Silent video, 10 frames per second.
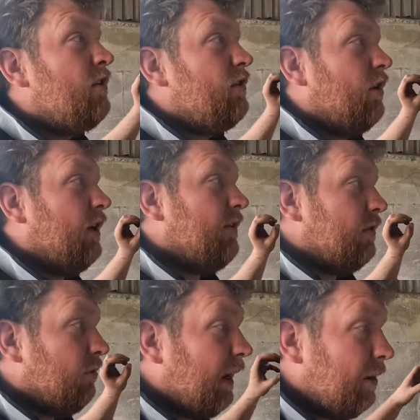So
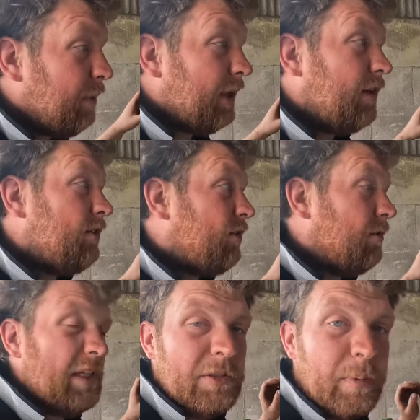even though we are picking the
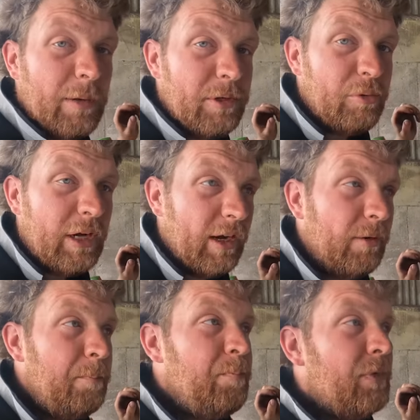stones, it's probably where